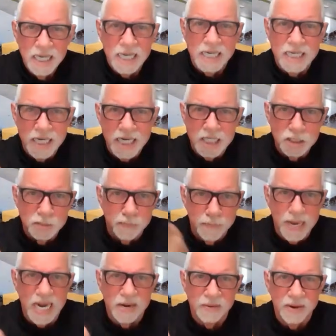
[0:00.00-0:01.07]
It is
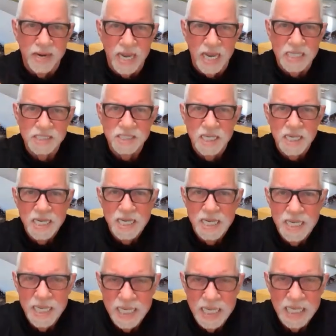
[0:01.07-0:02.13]
paradise.
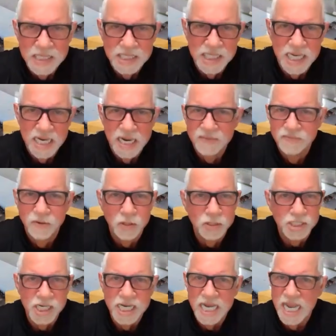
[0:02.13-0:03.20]
And I say that
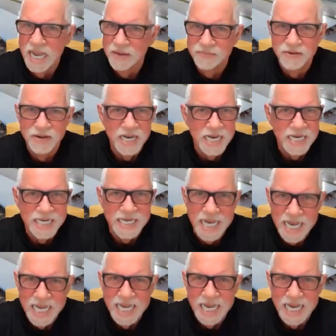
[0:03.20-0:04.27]
virtually every
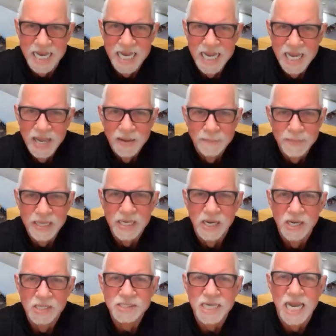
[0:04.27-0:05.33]
day
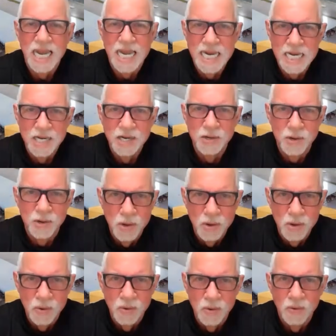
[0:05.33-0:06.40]
because I
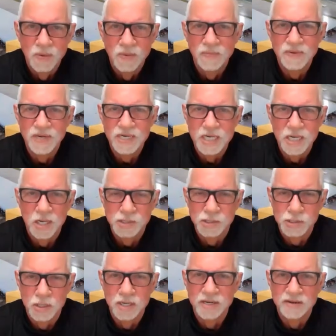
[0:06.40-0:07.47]
know what the
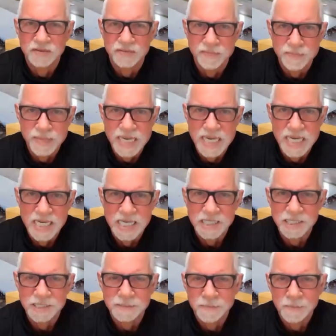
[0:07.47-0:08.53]
alternative
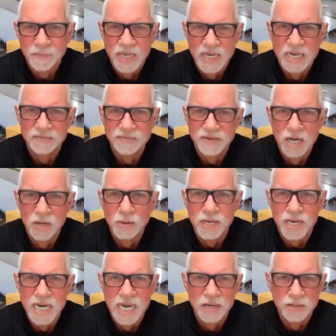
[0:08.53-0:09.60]
means. And if I look
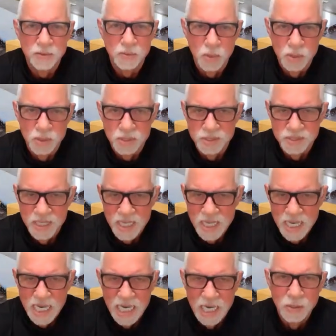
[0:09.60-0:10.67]
around the world,
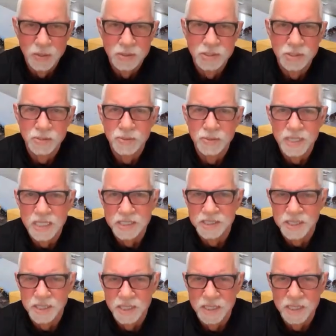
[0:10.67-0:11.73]
I look to
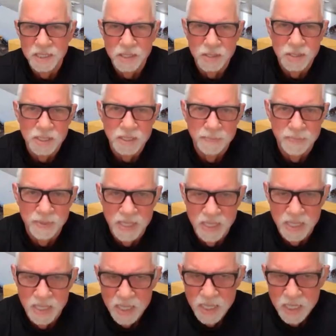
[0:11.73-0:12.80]
Eastern Europe,
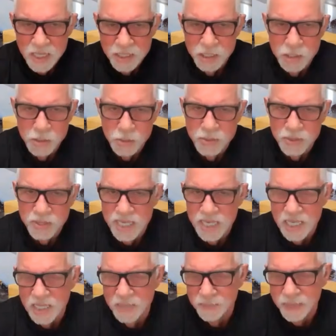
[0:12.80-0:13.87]
the
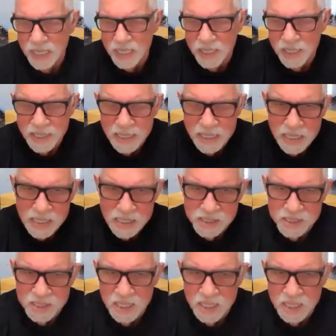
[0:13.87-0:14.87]
Ukraine, the Middle East,